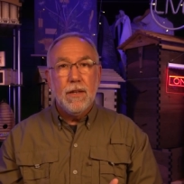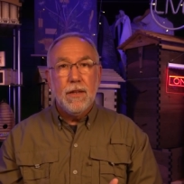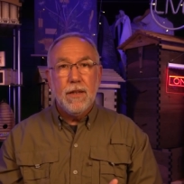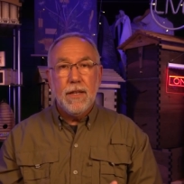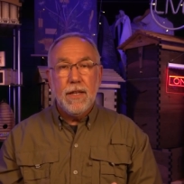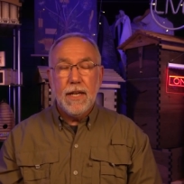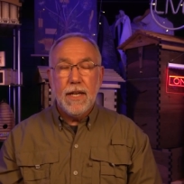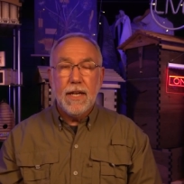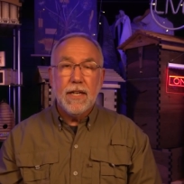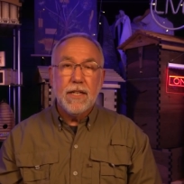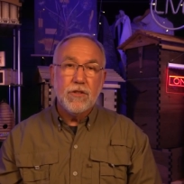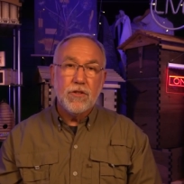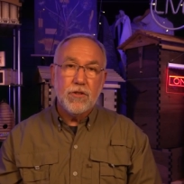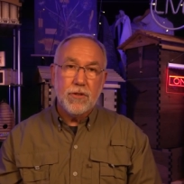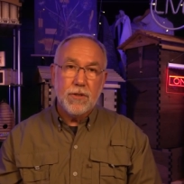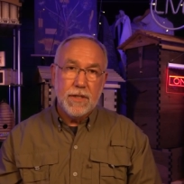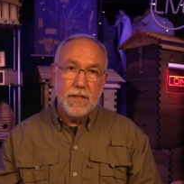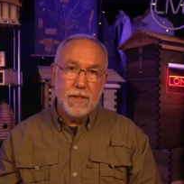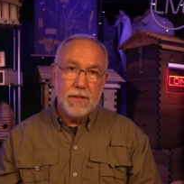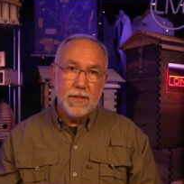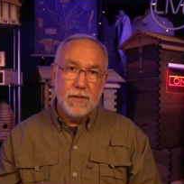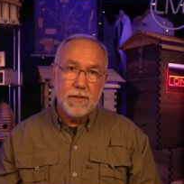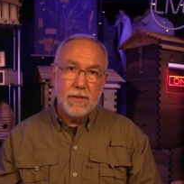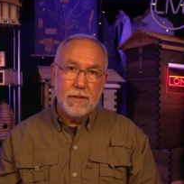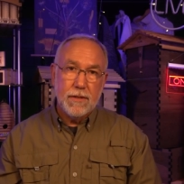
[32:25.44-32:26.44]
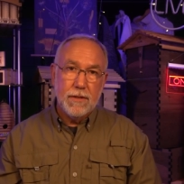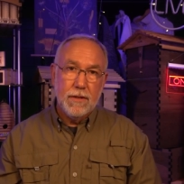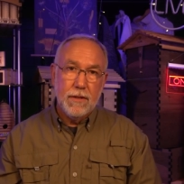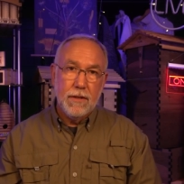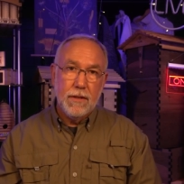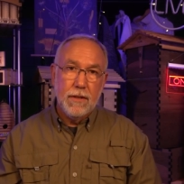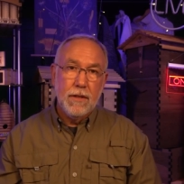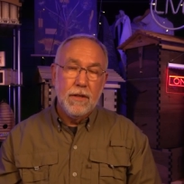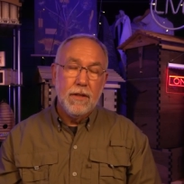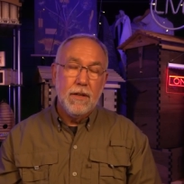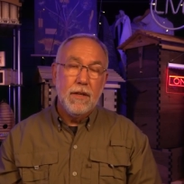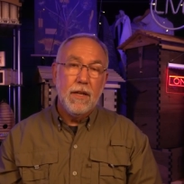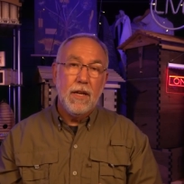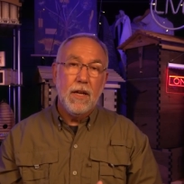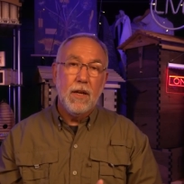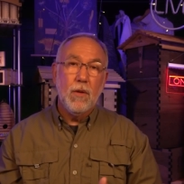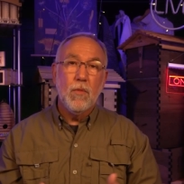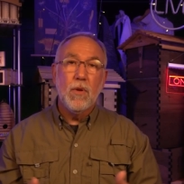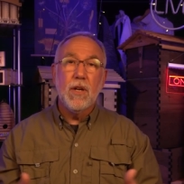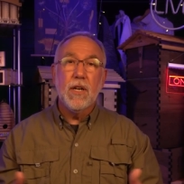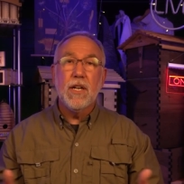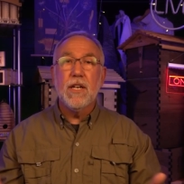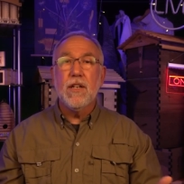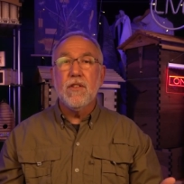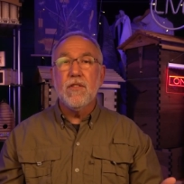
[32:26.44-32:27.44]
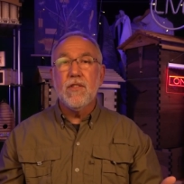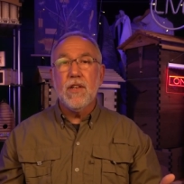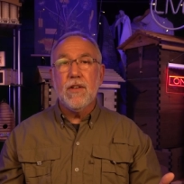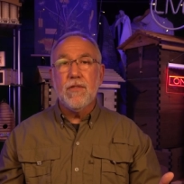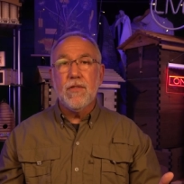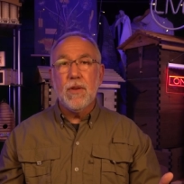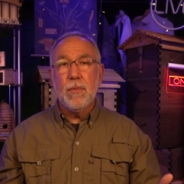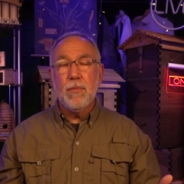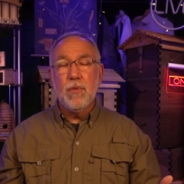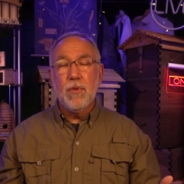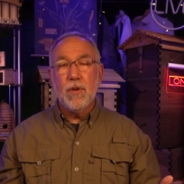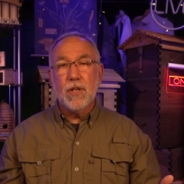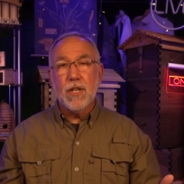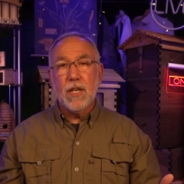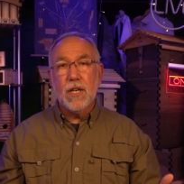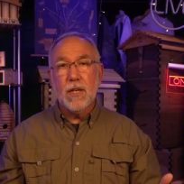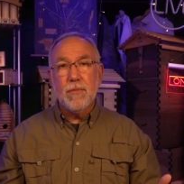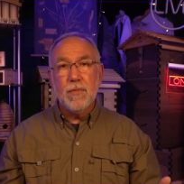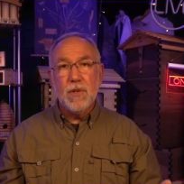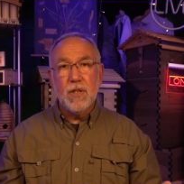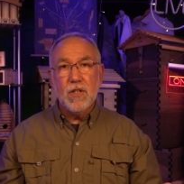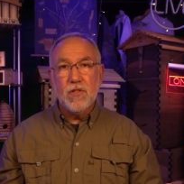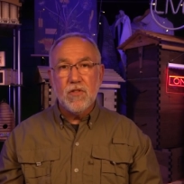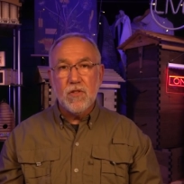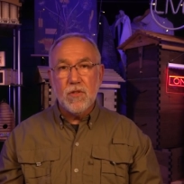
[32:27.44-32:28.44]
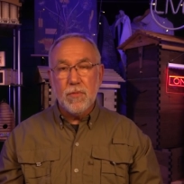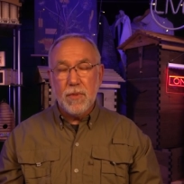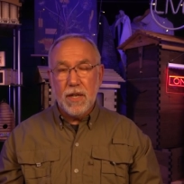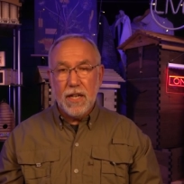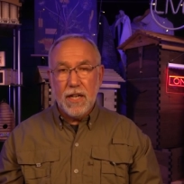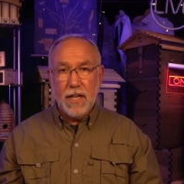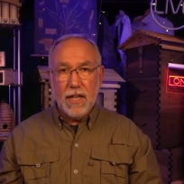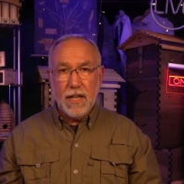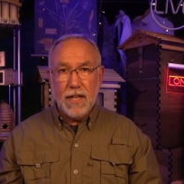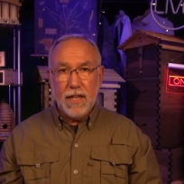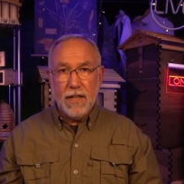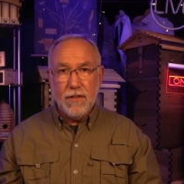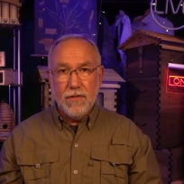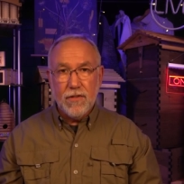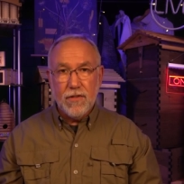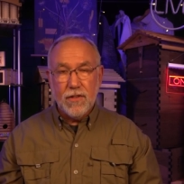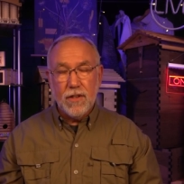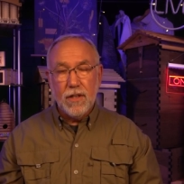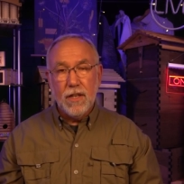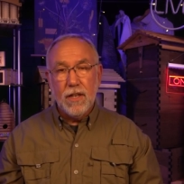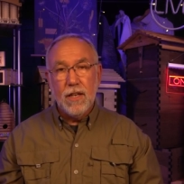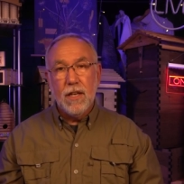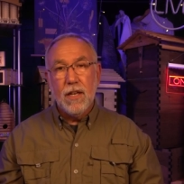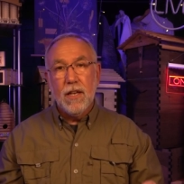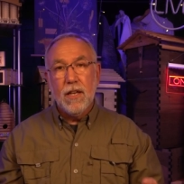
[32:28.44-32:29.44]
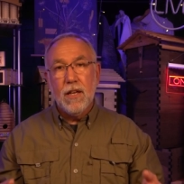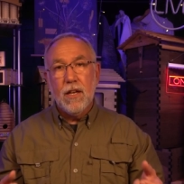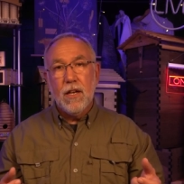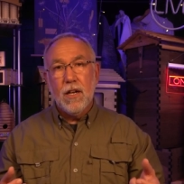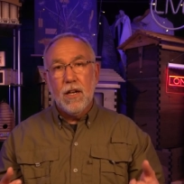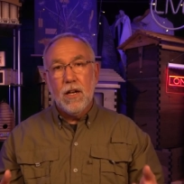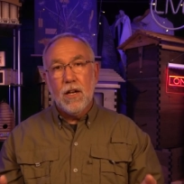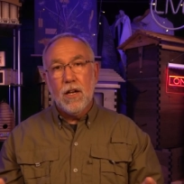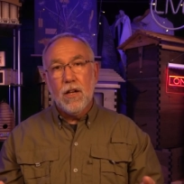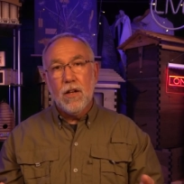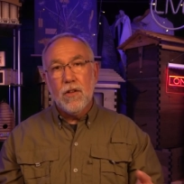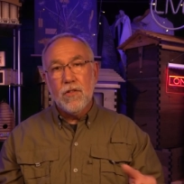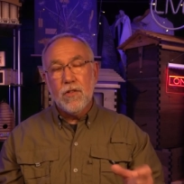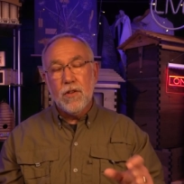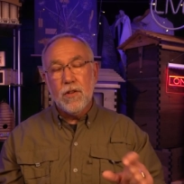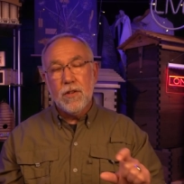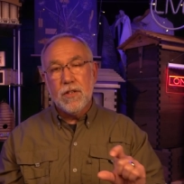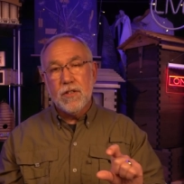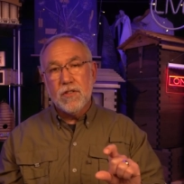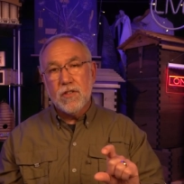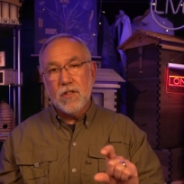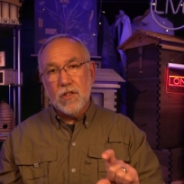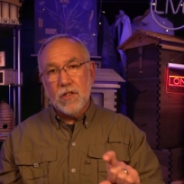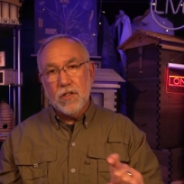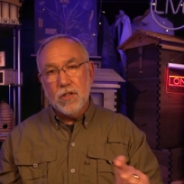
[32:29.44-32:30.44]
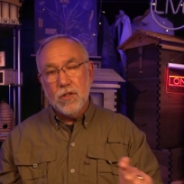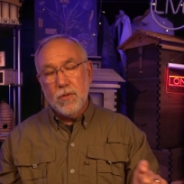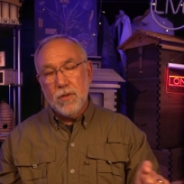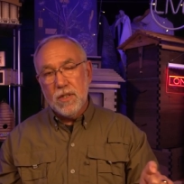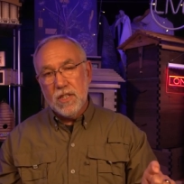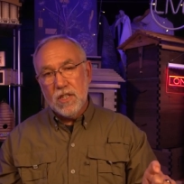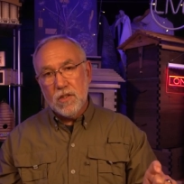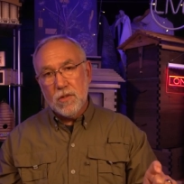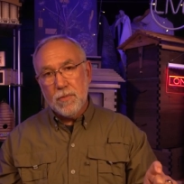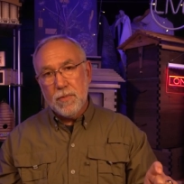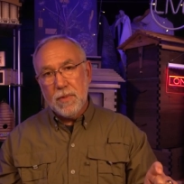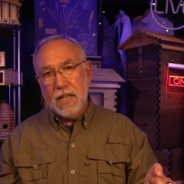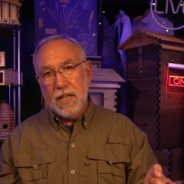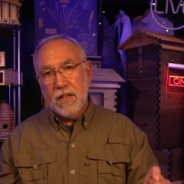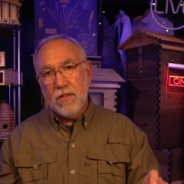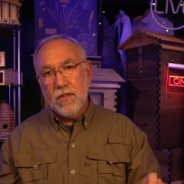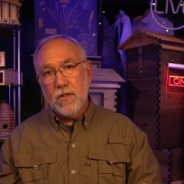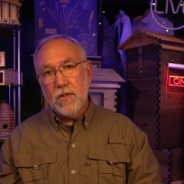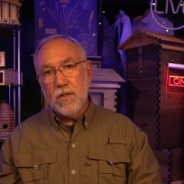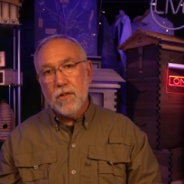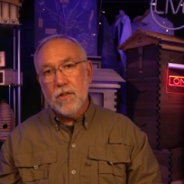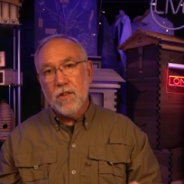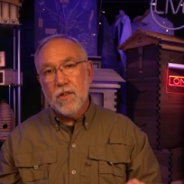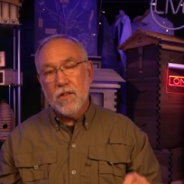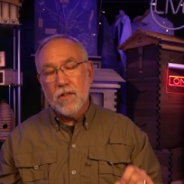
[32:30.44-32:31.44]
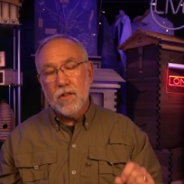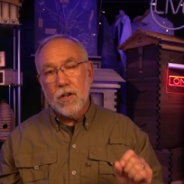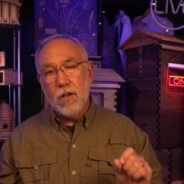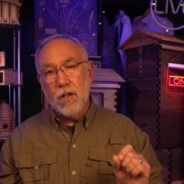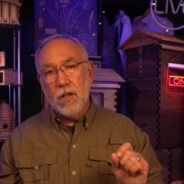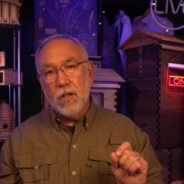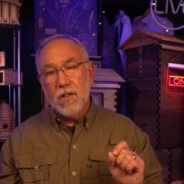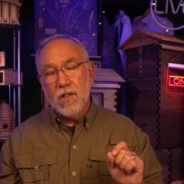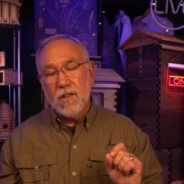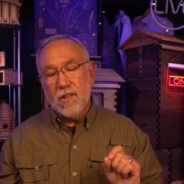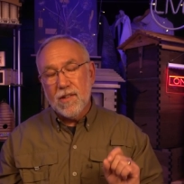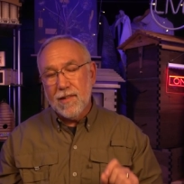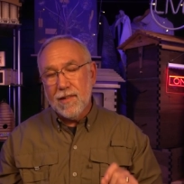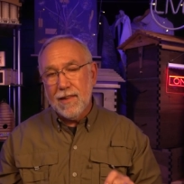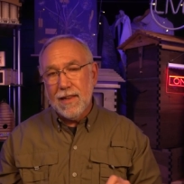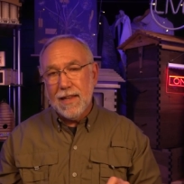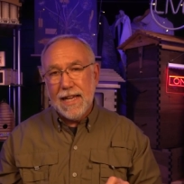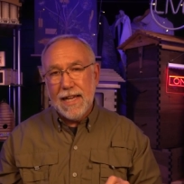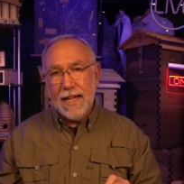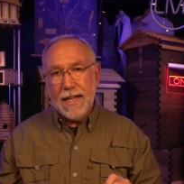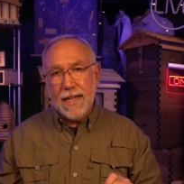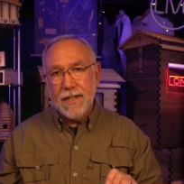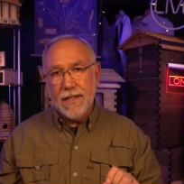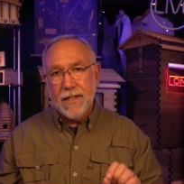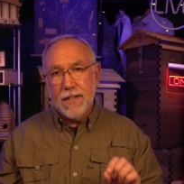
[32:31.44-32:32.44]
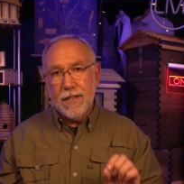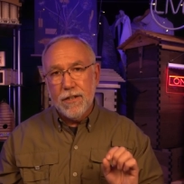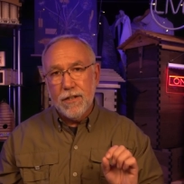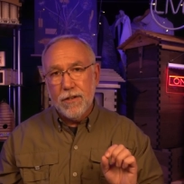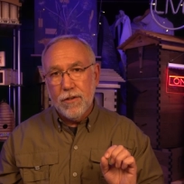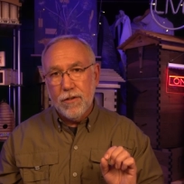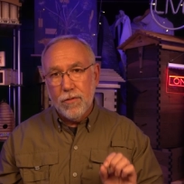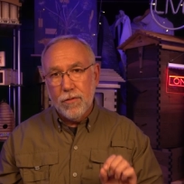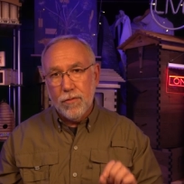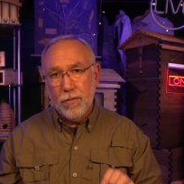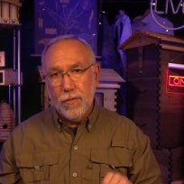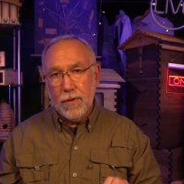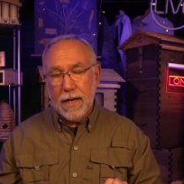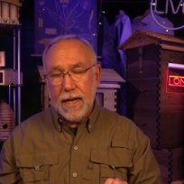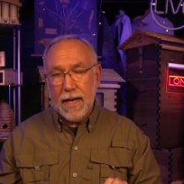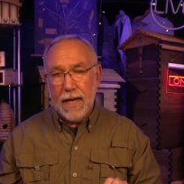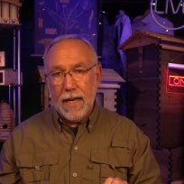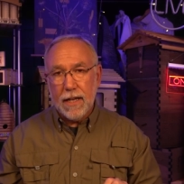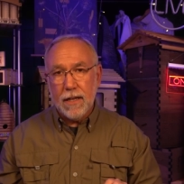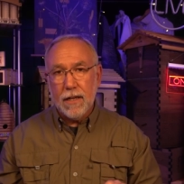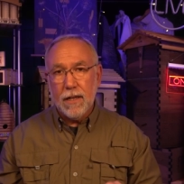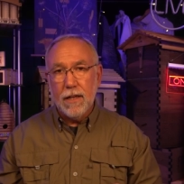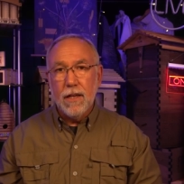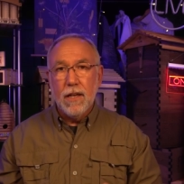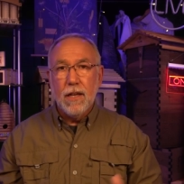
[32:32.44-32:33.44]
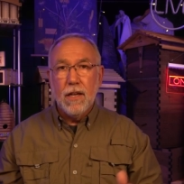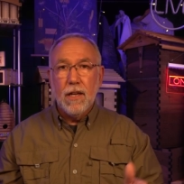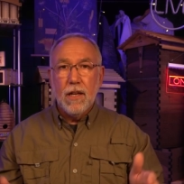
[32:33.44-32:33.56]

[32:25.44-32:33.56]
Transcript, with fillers: The entrance. And what else have I put on most of my hives? Also, there's a two inch spacer that's called a slatted rack.